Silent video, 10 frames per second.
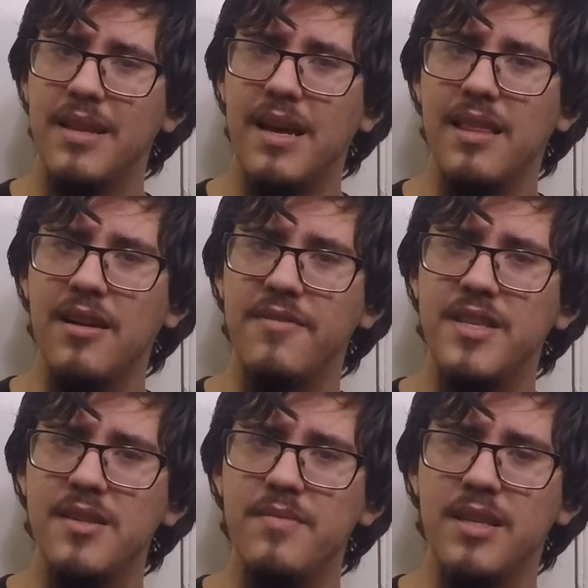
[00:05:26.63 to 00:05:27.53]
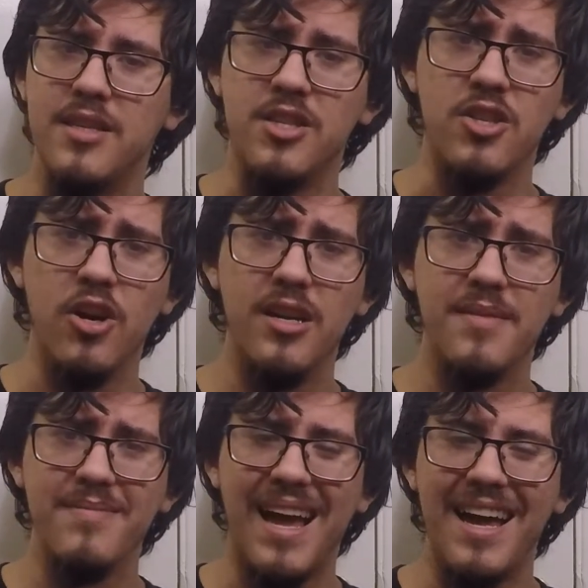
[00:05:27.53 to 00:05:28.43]
I loved it. It's dark.
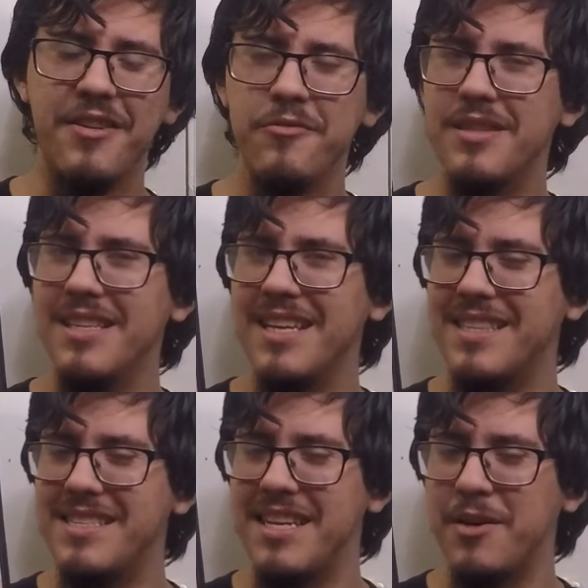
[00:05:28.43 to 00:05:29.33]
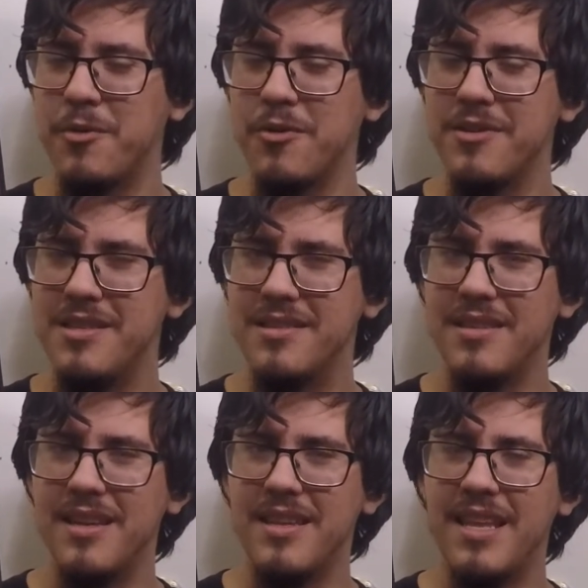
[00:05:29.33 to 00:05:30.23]
I don't really like the sequels.
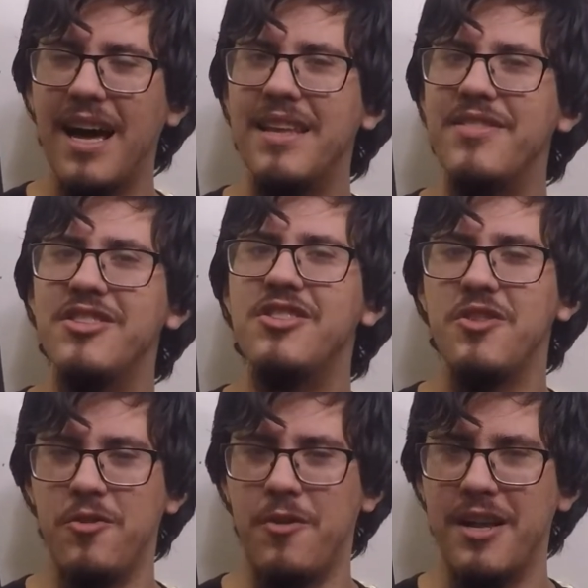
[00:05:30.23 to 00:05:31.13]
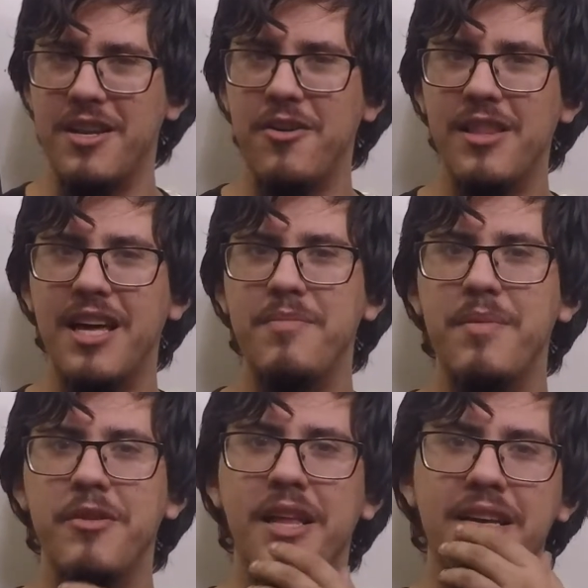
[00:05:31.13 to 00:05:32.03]
Not even 2. I know a lot of
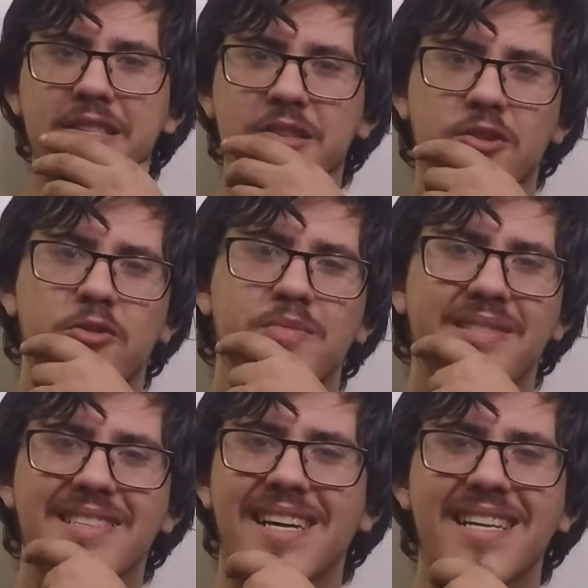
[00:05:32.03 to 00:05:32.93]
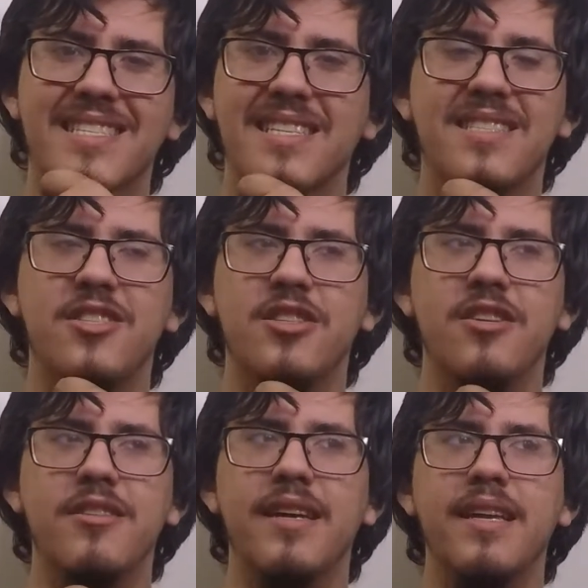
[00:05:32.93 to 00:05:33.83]
people like 2, but I just
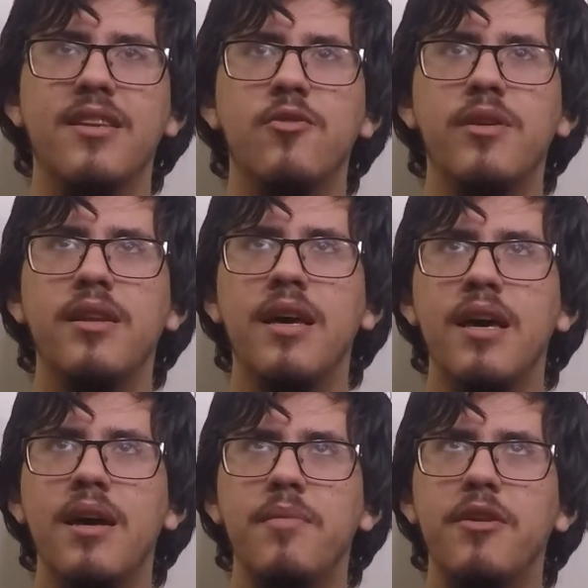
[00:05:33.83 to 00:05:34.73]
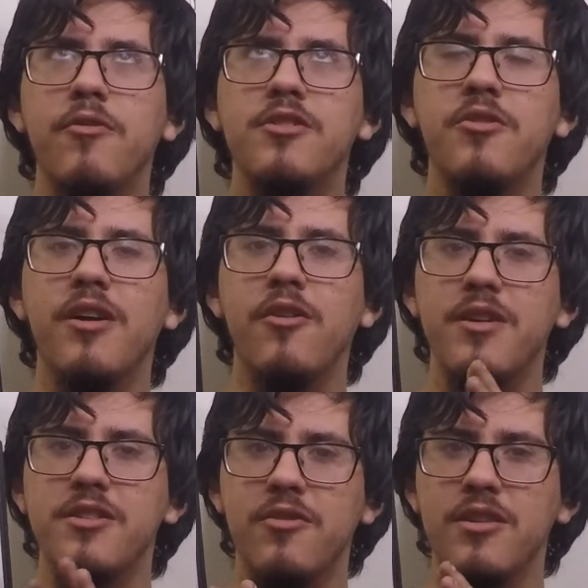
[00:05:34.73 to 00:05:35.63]
couldn't get into it. But the original
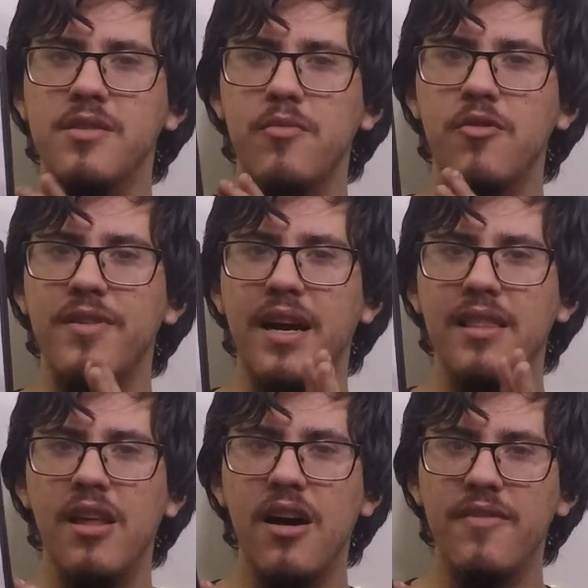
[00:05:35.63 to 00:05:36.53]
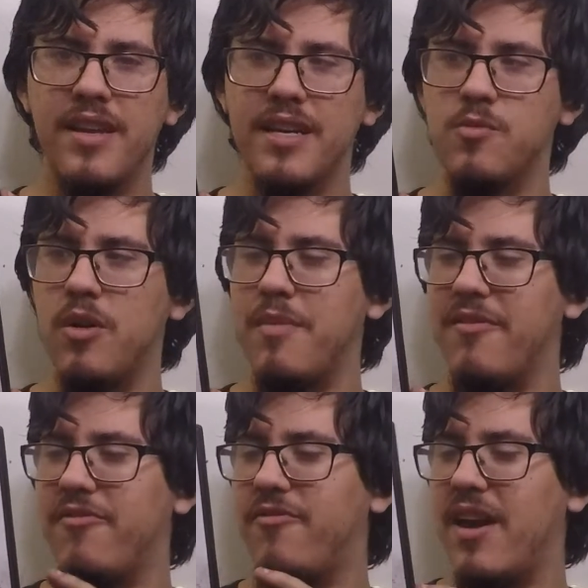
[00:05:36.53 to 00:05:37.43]
Hellraiser is a movie I love. It has one of my
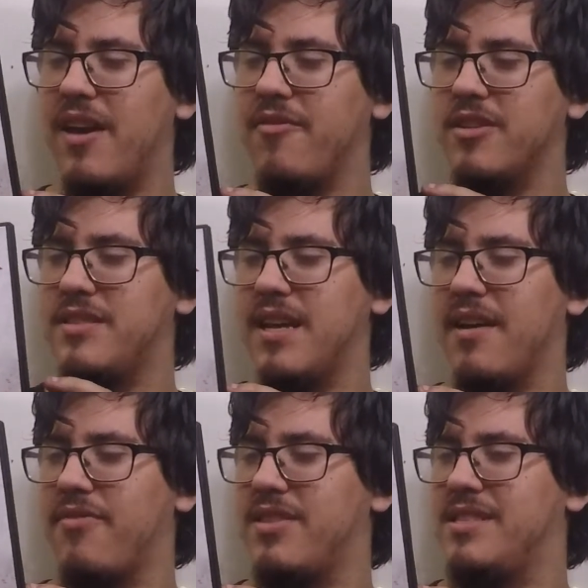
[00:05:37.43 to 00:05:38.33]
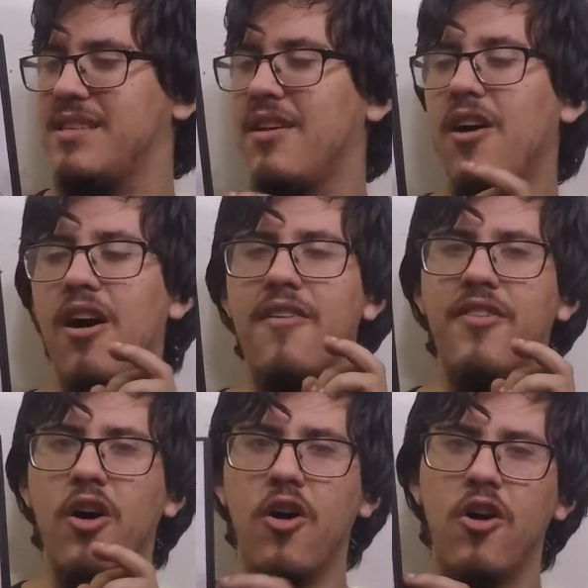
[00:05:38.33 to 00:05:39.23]
favorite deaths of
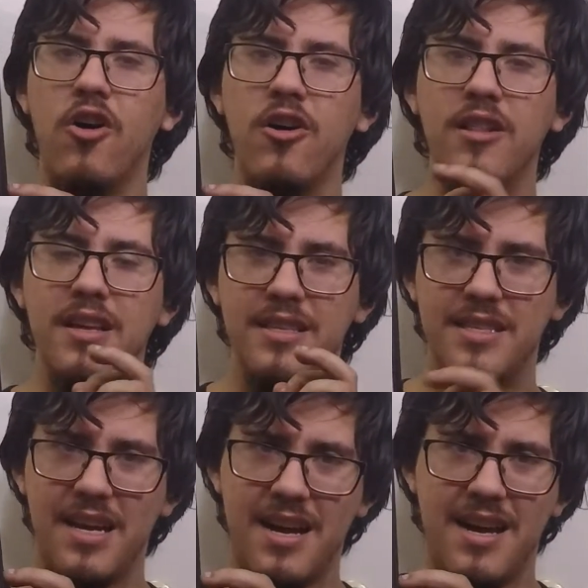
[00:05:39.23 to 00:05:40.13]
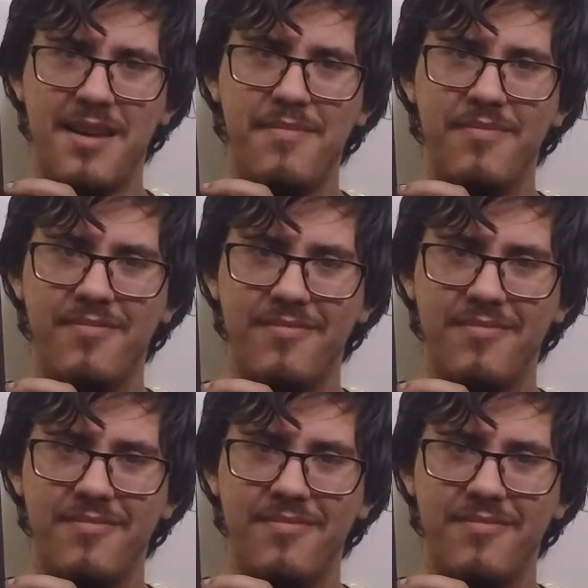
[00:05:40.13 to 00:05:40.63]
all time.